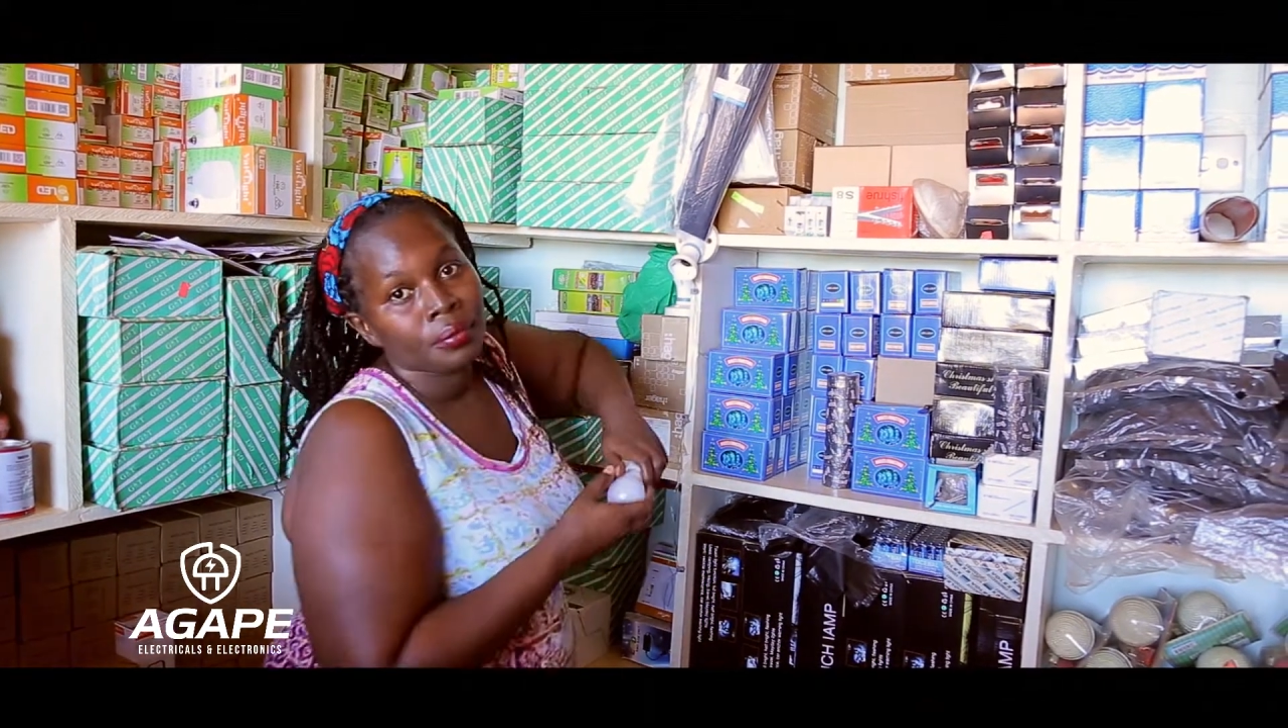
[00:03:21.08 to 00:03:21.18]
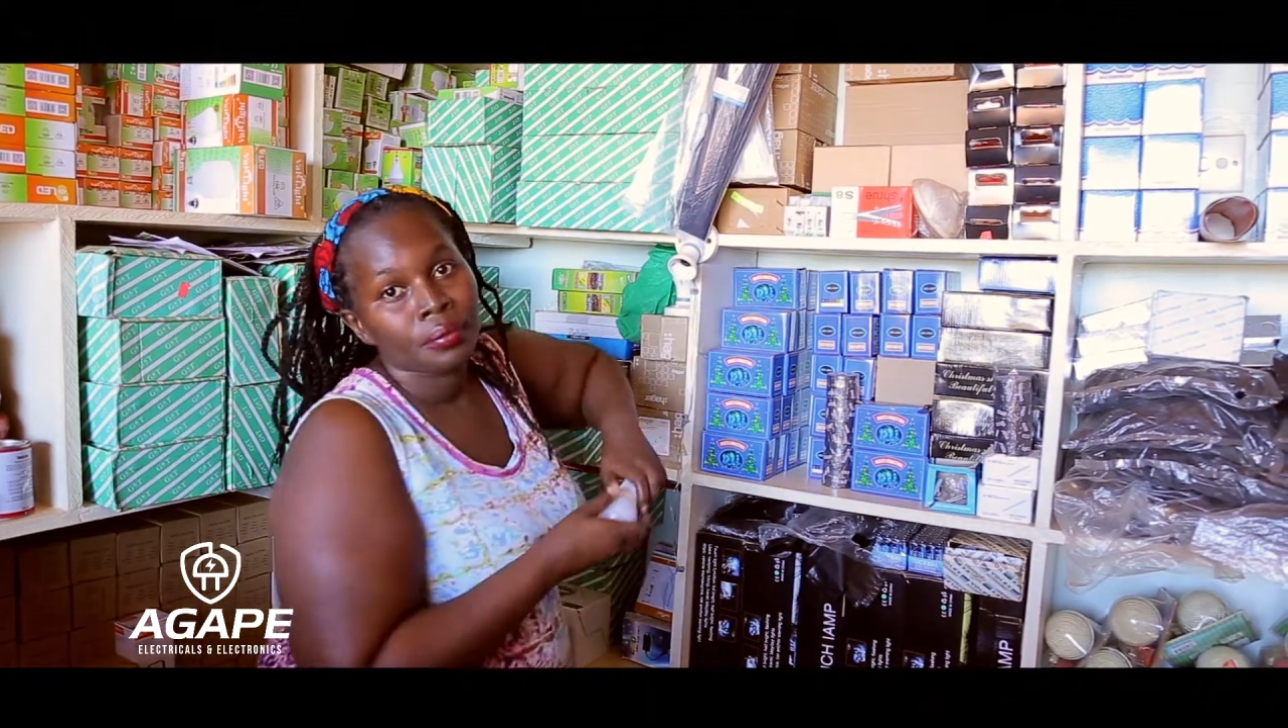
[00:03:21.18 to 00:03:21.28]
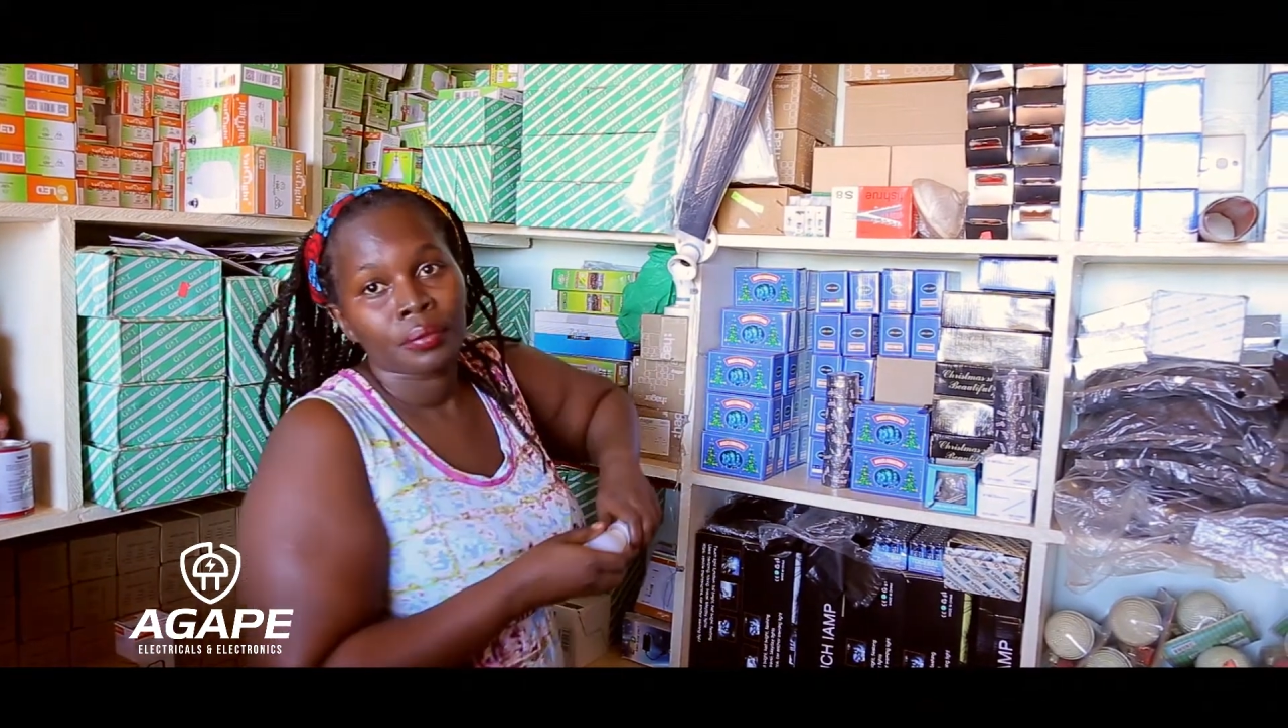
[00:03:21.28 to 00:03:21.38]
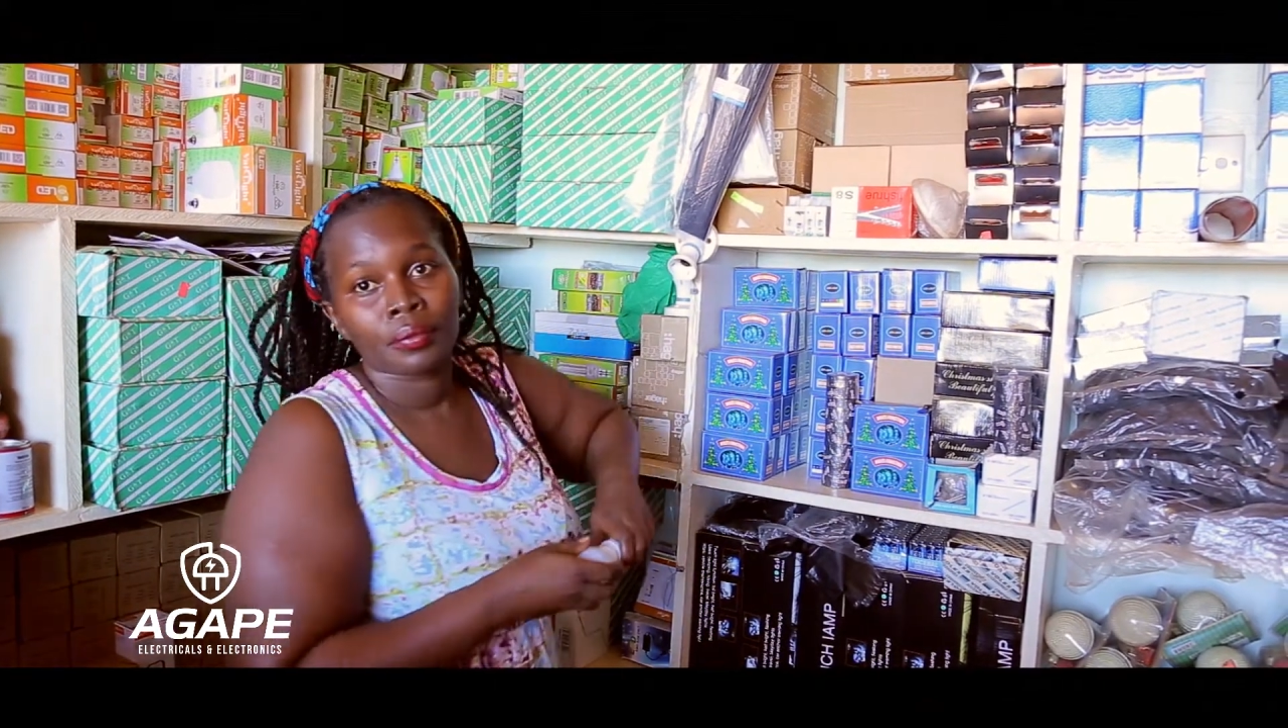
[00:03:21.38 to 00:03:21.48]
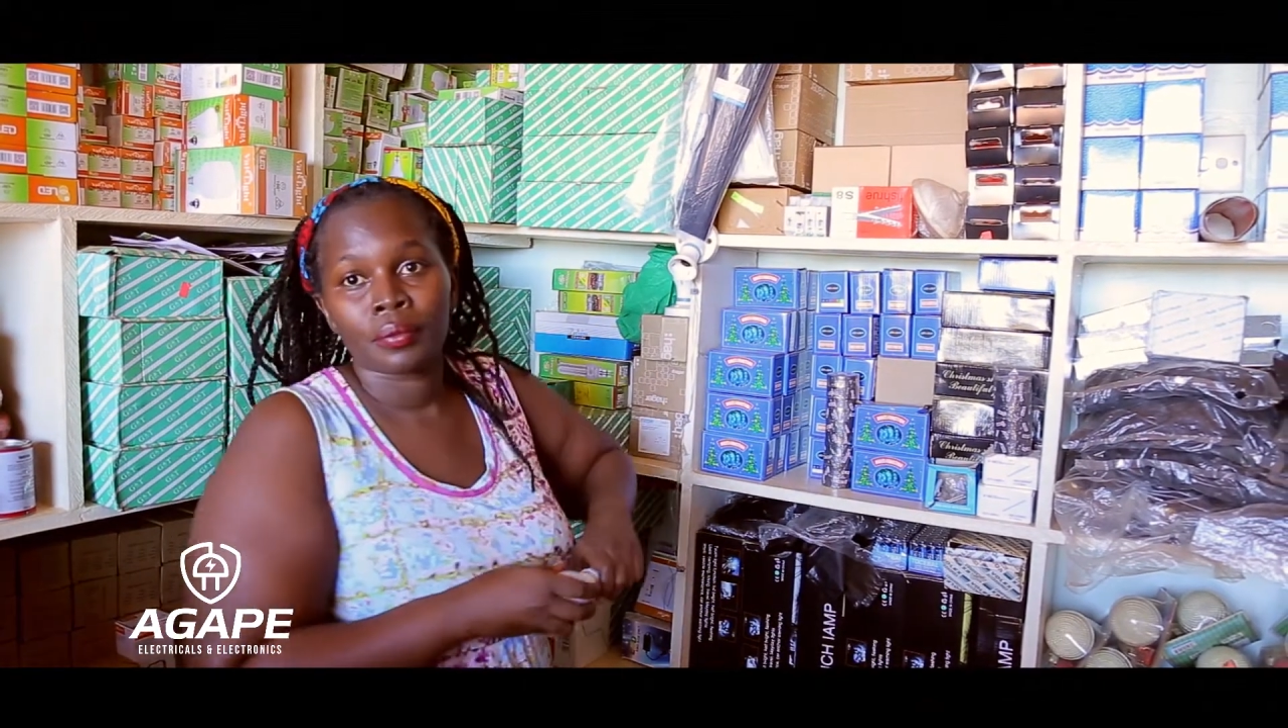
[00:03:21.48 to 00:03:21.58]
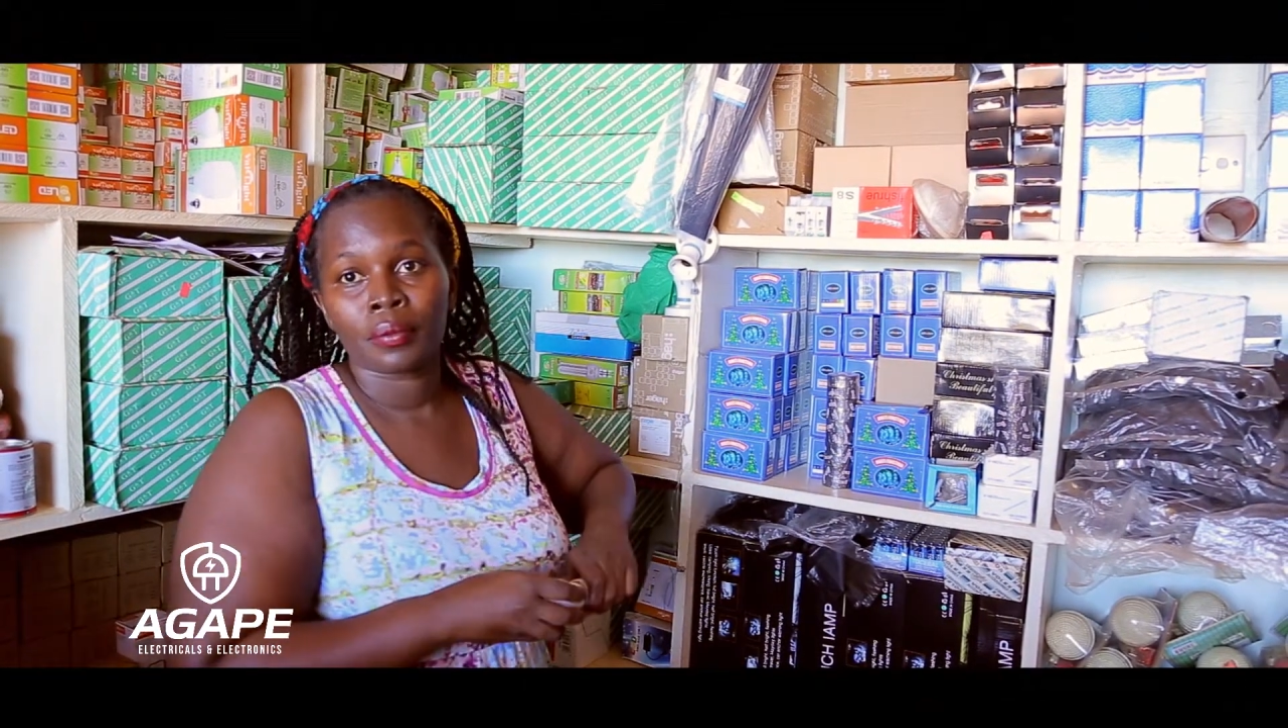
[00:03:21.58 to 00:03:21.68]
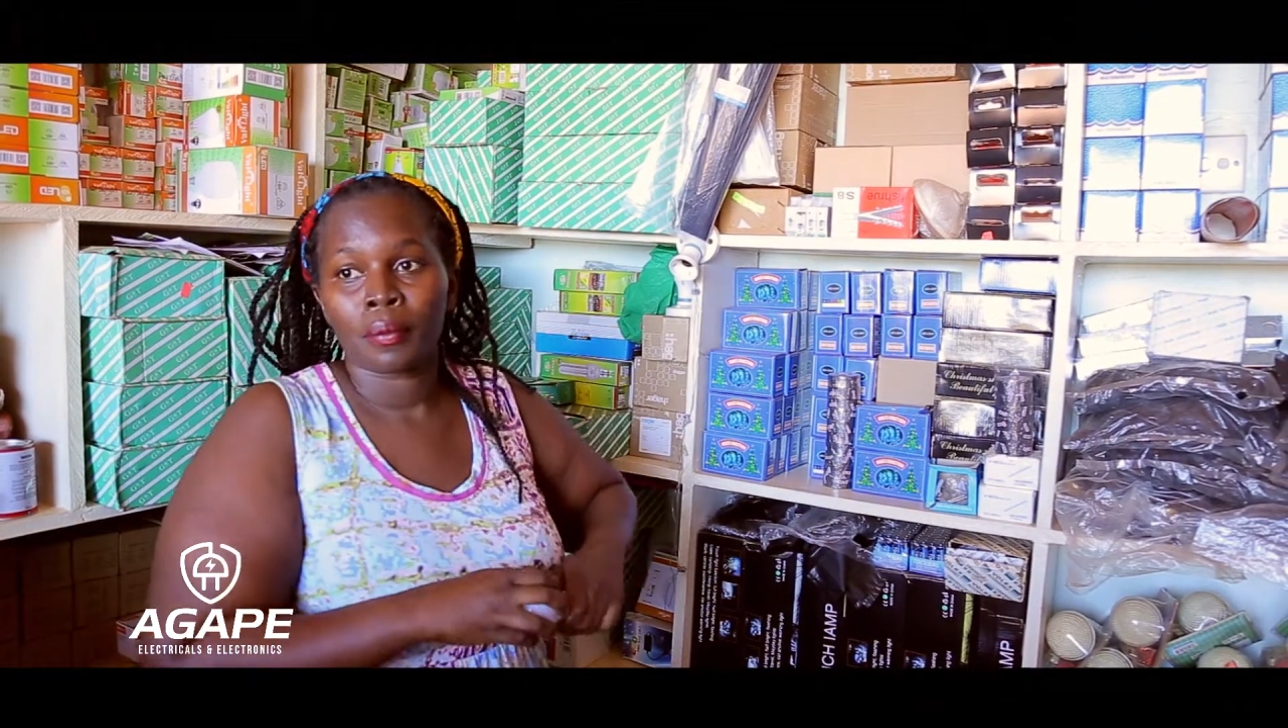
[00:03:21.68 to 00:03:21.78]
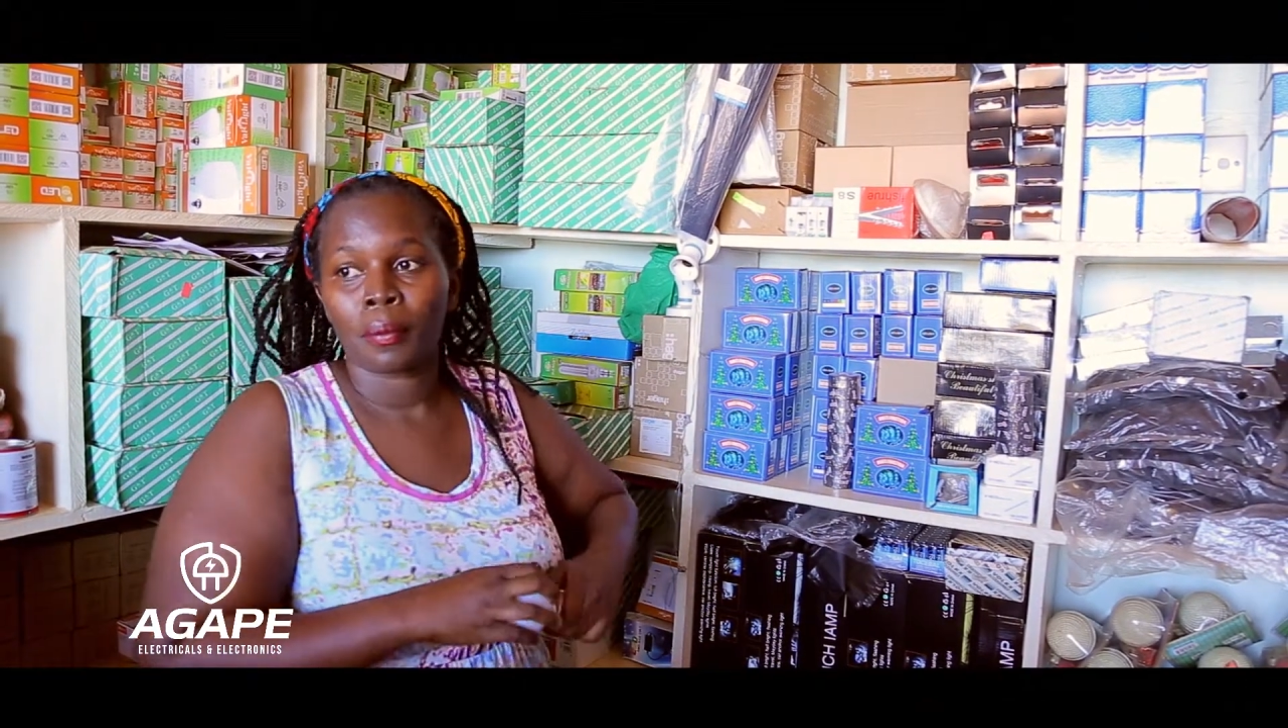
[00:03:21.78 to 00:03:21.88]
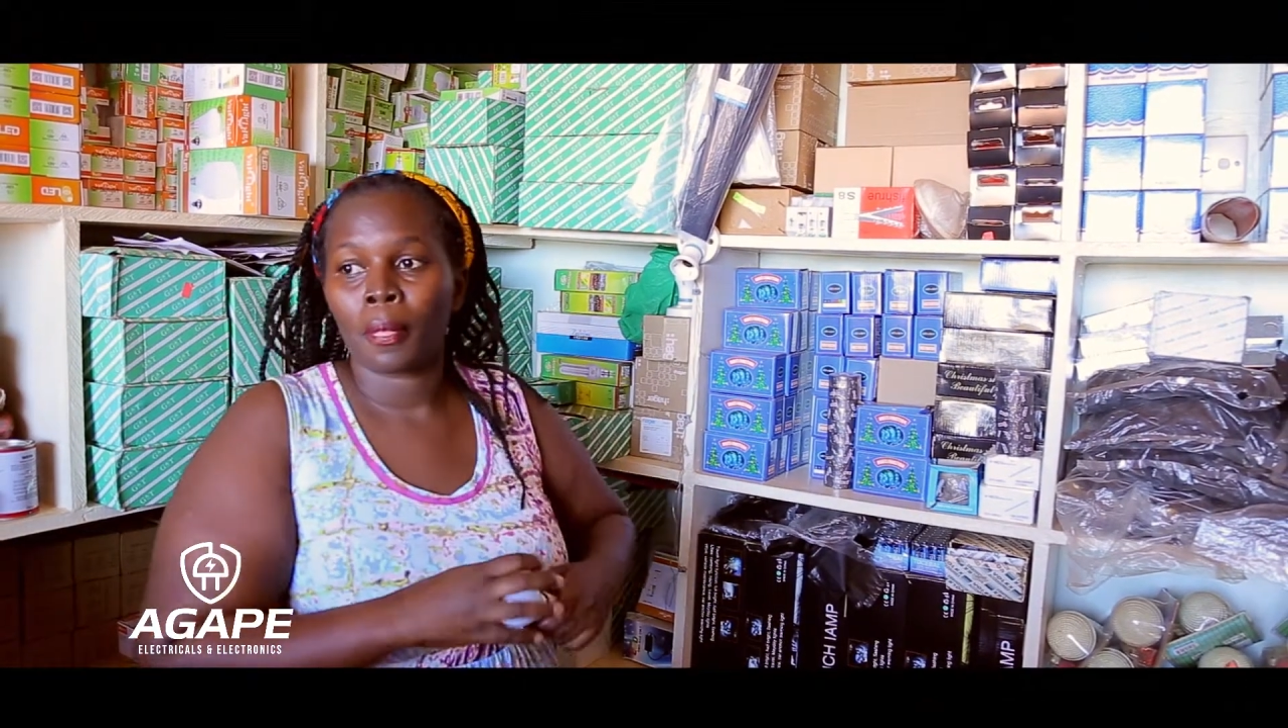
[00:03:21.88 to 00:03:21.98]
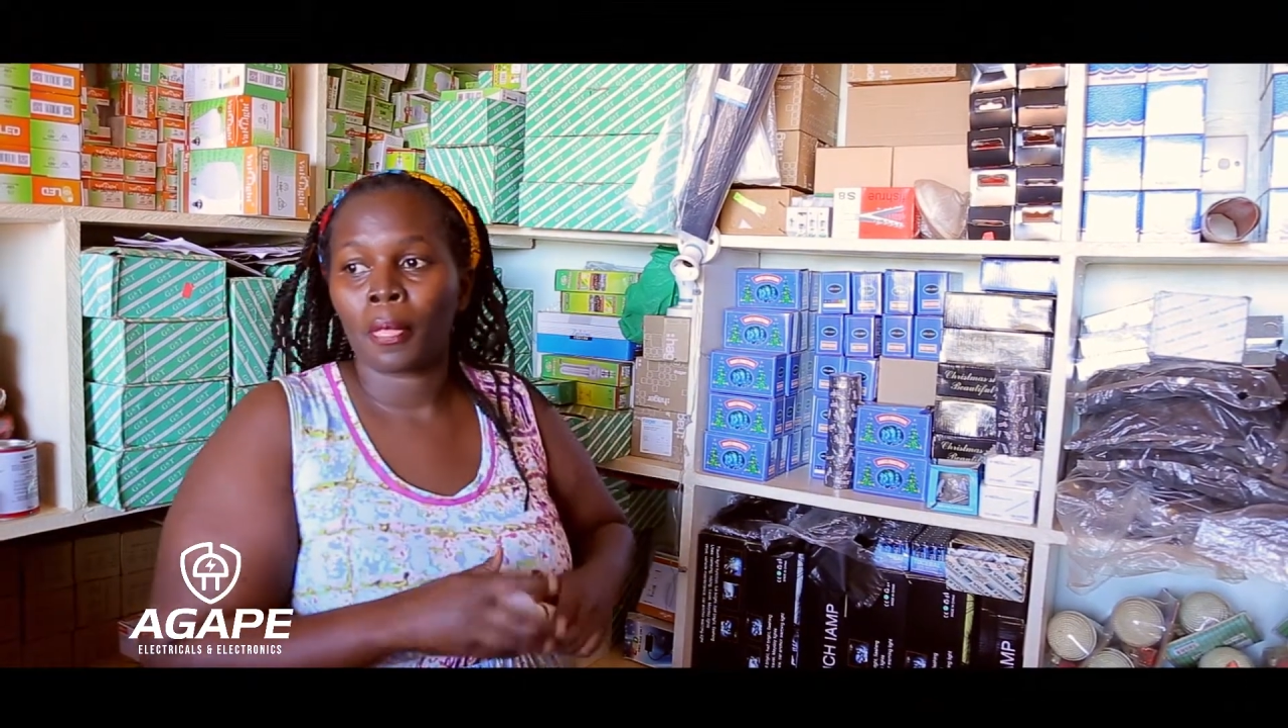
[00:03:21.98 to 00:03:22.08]

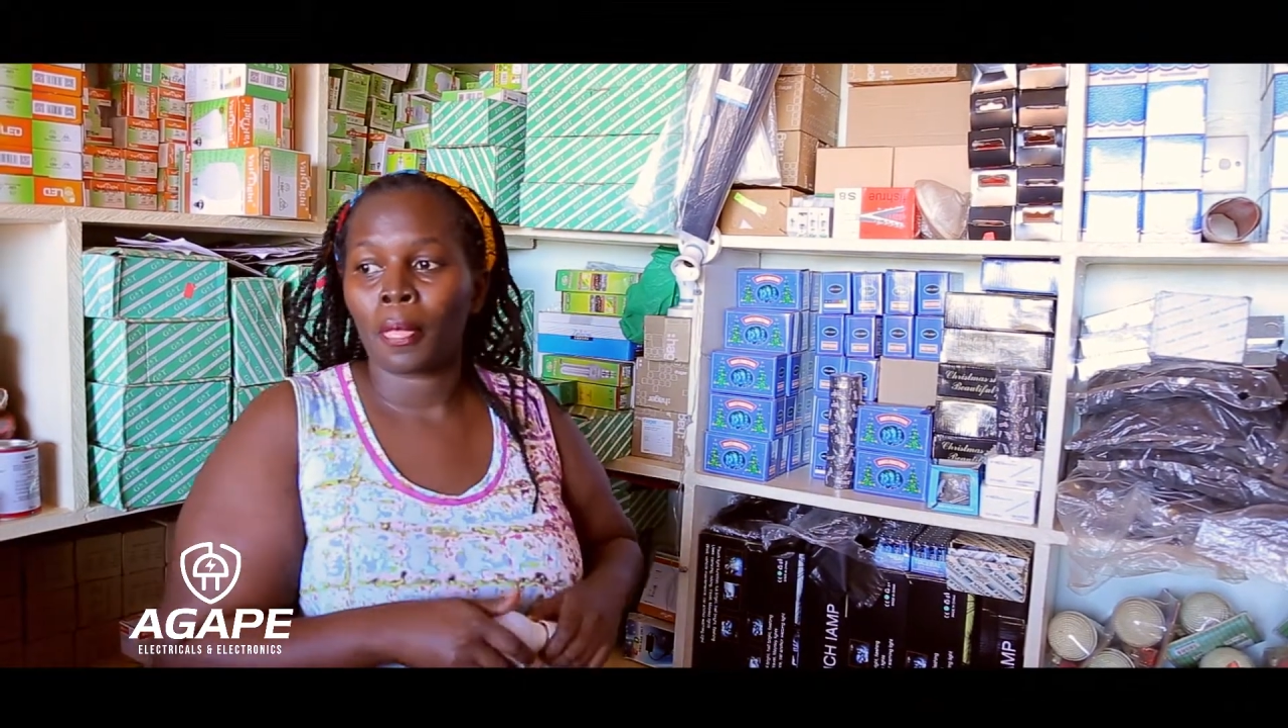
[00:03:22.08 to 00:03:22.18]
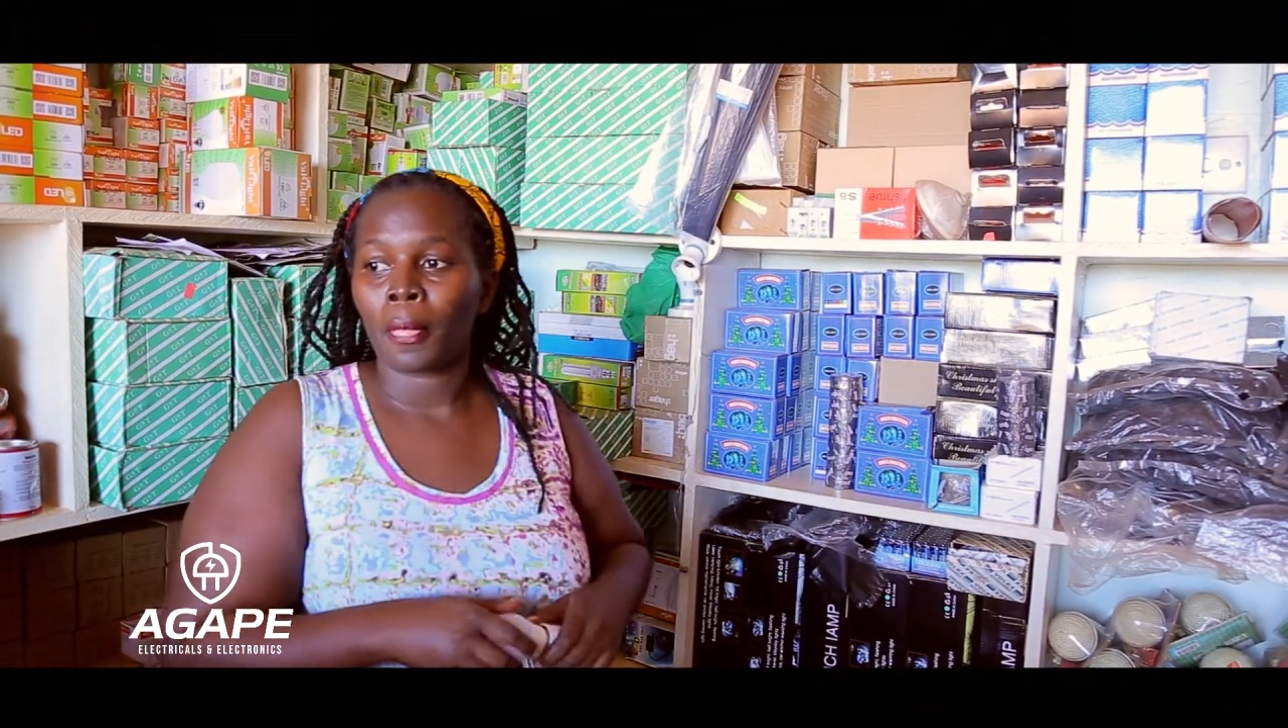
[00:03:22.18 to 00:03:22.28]
quotations